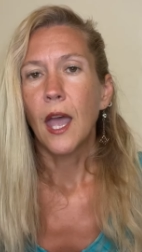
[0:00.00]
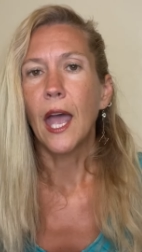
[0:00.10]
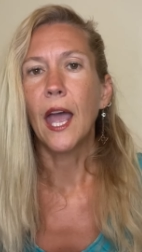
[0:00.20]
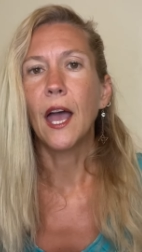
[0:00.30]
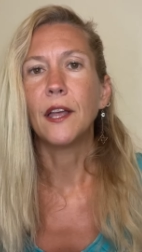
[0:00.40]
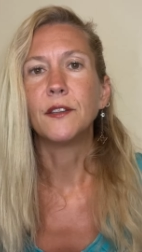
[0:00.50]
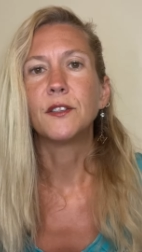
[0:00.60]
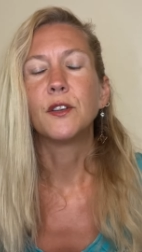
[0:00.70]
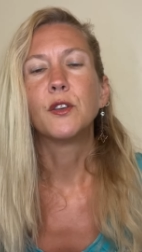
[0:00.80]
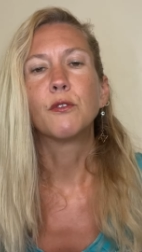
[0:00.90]
and
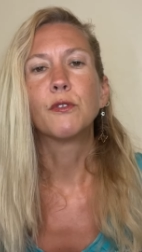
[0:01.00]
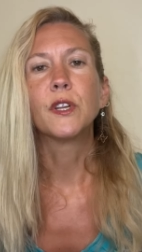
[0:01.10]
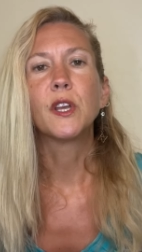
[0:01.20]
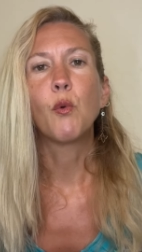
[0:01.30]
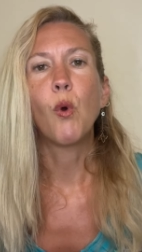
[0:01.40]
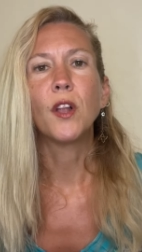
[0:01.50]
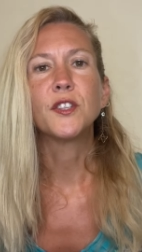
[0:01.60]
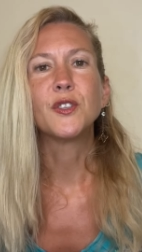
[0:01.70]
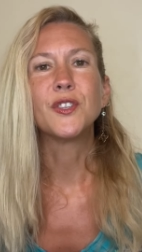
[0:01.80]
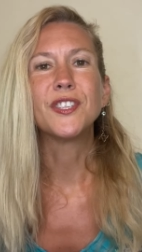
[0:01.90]
you'll really want
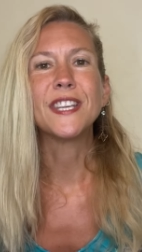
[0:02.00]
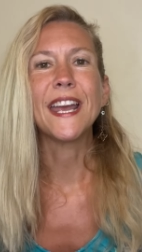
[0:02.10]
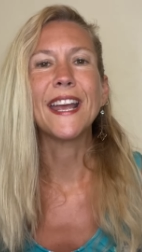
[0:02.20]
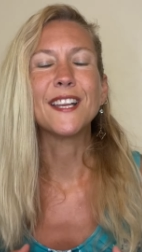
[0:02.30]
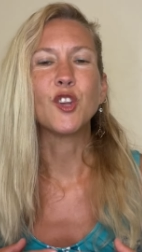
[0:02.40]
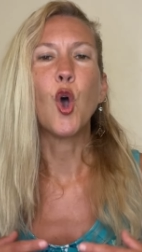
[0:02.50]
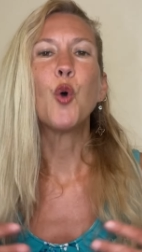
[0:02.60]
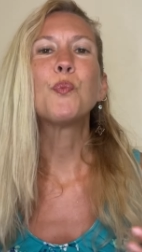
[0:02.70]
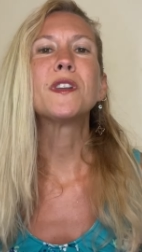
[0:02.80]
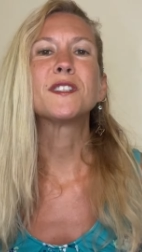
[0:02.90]
to stay as
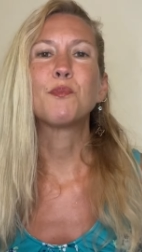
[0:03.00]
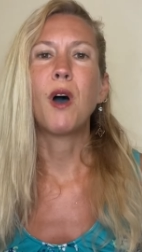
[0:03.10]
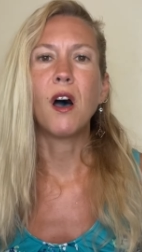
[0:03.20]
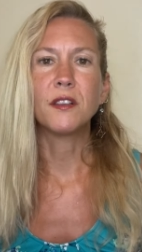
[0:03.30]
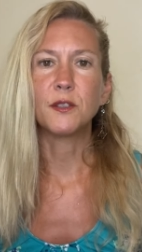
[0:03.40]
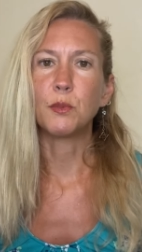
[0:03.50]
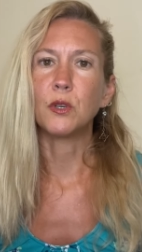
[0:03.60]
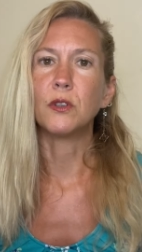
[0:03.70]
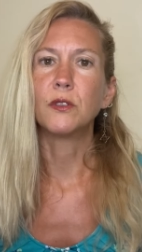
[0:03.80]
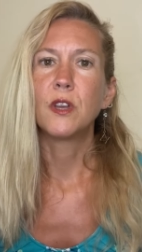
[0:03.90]
open as
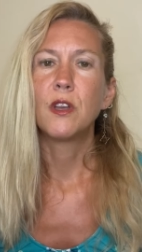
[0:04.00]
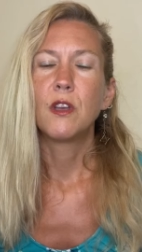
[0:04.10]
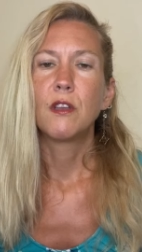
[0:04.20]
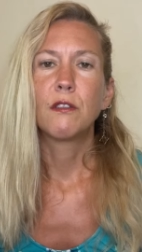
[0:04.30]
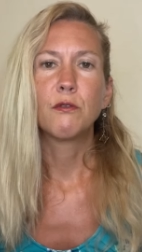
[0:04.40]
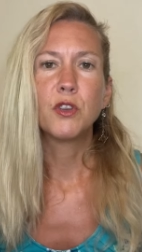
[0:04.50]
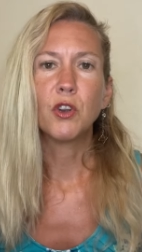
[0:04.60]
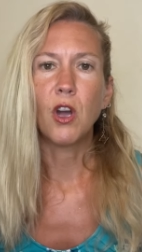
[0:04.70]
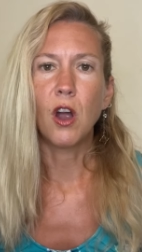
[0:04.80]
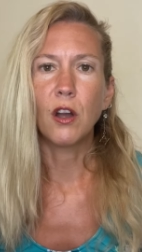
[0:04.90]
possible through your
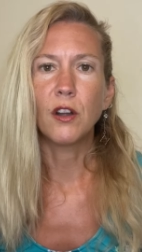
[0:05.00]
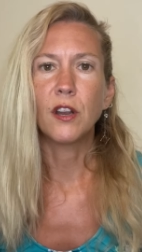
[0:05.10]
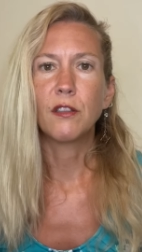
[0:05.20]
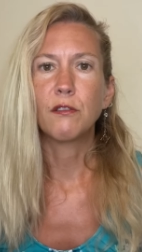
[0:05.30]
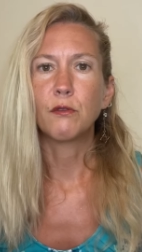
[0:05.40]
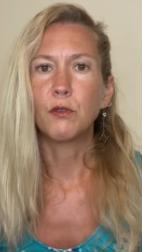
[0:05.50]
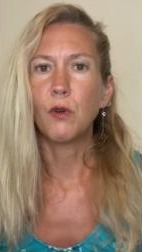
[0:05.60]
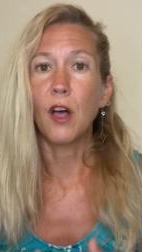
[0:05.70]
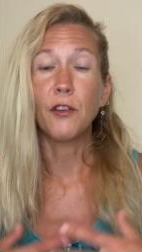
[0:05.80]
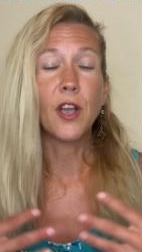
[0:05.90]
heart,
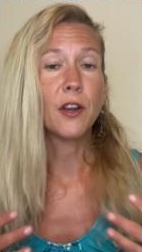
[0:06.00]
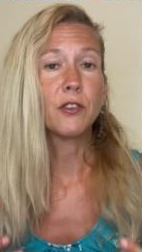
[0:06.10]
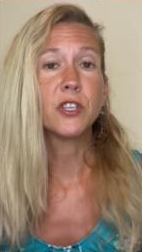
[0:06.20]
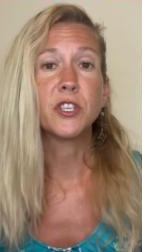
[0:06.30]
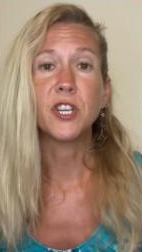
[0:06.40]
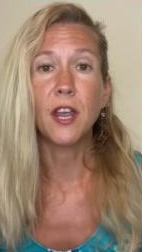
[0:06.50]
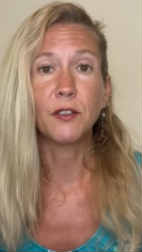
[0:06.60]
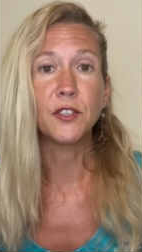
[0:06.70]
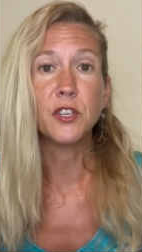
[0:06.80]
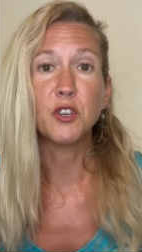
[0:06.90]
through other energy
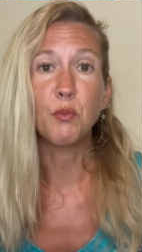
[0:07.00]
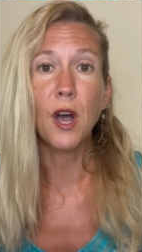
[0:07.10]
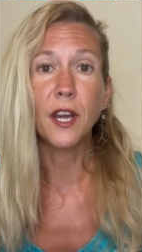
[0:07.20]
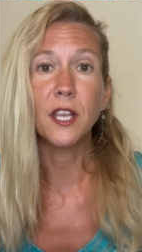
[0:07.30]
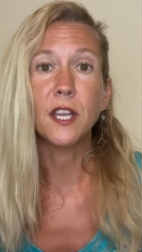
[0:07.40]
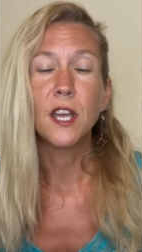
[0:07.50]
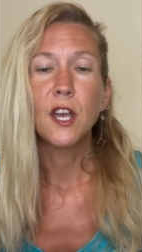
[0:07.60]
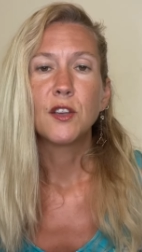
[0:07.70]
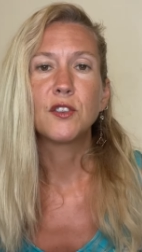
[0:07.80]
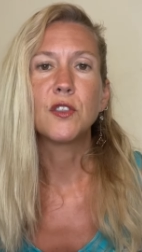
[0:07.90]
channels in your body,
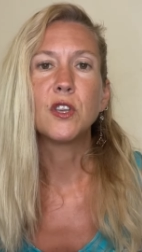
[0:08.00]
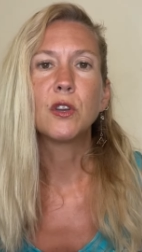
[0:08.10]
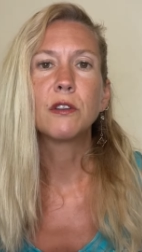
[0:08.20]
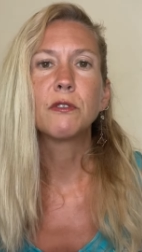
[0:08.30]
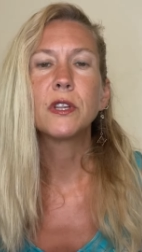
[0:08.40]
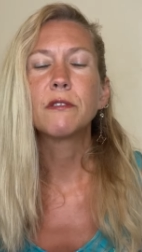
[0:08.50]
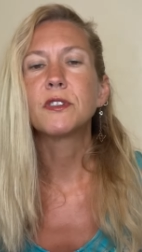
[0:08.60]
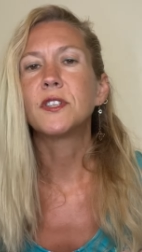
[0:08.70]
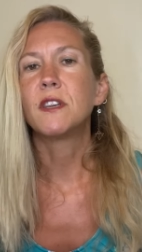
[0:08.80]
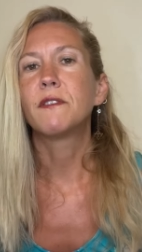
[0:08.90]
so that you can really
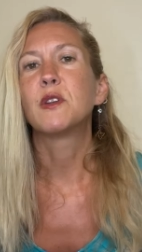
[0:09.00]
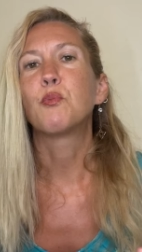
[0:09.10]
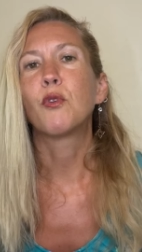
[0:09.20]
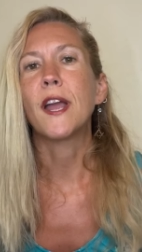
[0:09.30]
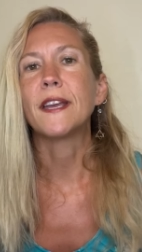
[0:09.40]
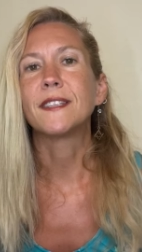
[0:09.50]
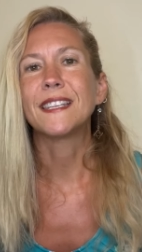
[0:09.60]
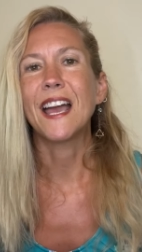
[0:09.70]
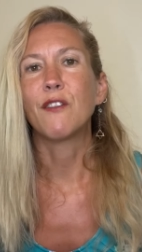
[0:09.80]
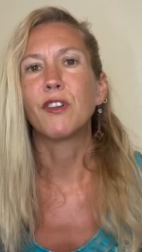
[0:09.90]
receive and embrace
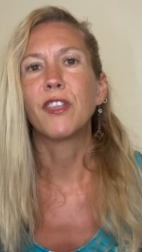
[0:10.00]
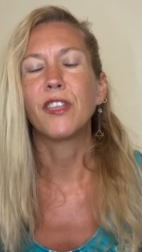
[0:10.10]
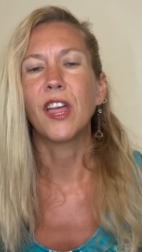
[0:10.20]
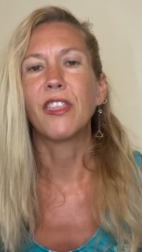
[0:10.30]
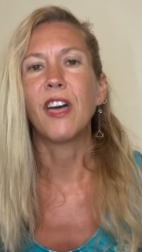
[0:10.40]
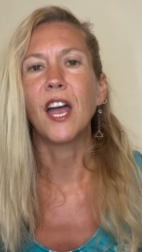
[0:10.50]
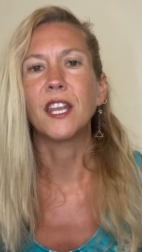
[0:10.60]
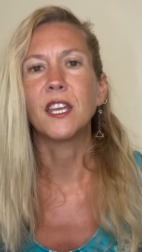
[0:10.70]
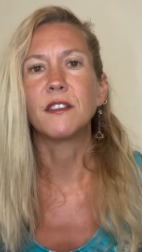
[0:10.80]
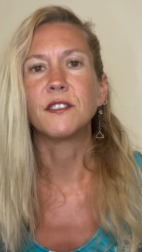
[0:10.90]
everything that
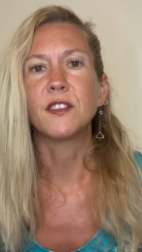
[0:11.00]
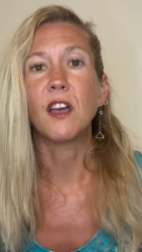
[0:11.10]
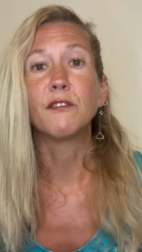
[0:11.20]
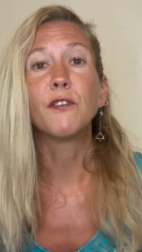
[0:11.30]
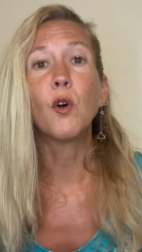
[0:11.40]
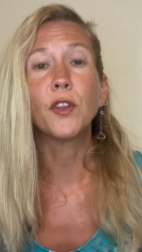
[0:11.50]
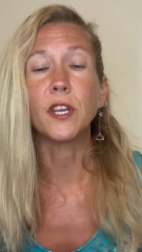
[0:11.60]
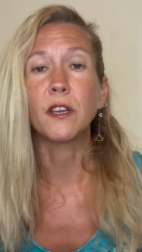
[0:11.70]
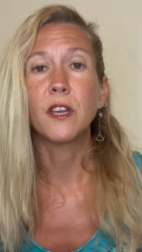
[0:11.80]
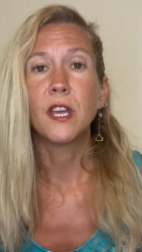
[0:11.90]
is
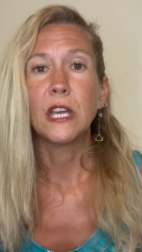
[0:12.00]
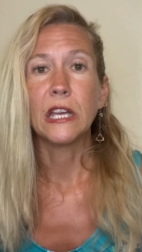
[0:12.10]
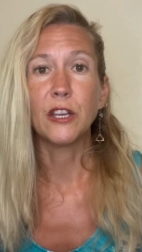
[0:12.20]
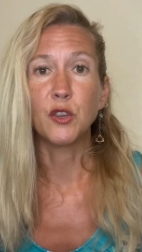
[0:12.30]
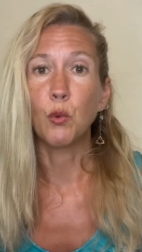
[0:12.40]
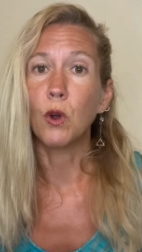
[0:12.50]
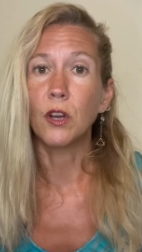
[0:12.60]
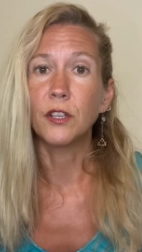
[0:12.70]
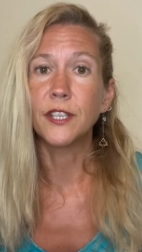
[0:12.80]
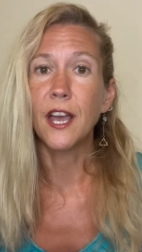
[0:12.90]
unfolding in your
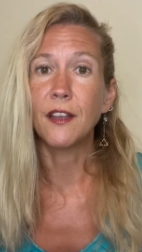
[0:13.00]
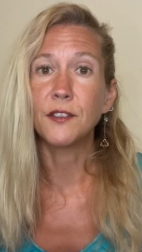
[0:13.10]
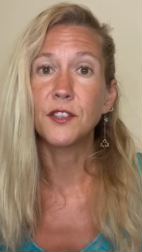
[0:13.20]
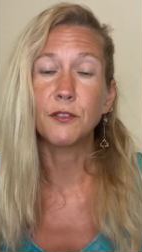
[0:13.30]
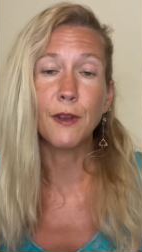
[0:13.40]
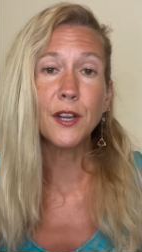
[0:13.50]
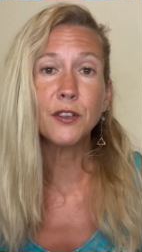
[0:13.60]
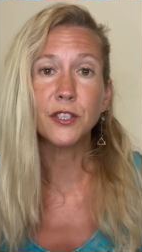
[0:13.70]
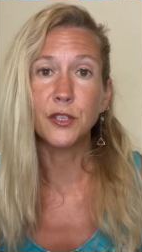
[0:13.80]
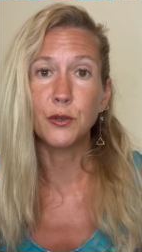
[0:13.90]
world and
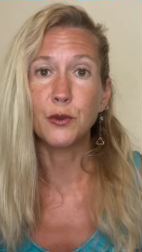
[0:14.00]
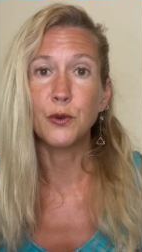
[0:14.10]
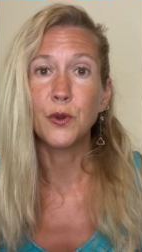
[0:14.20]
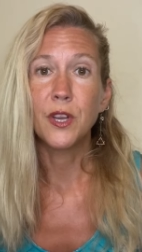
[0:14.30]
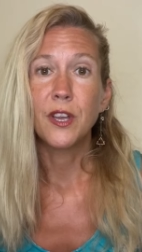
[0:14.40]
surrender to